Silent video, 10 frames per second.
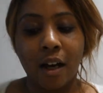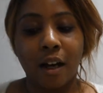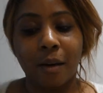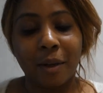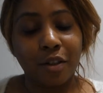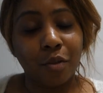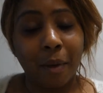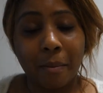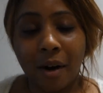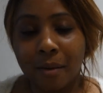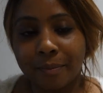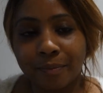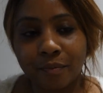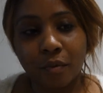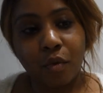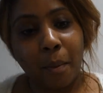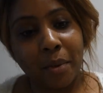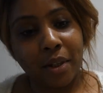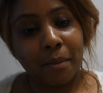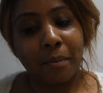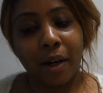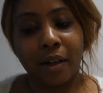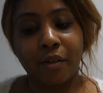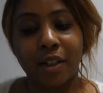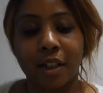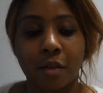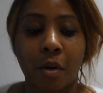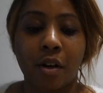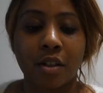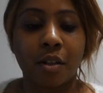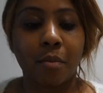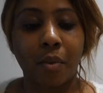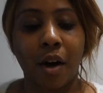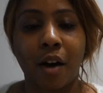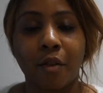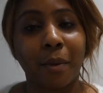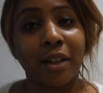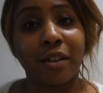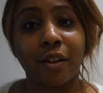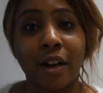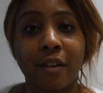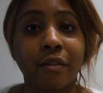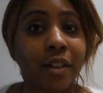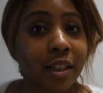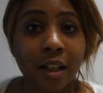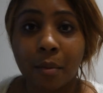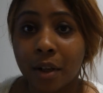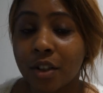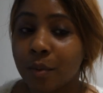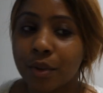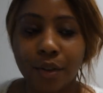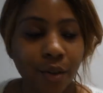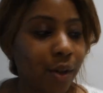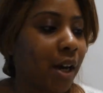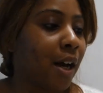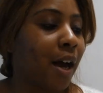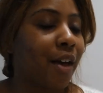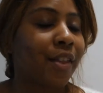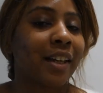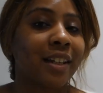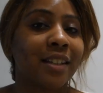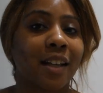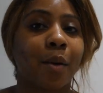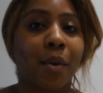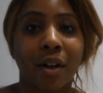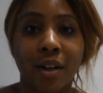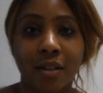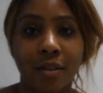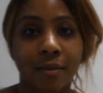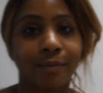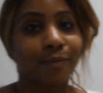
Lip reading: and to my mum to represent my granddad's passing. But I remind her every celebration we do that he's there with us.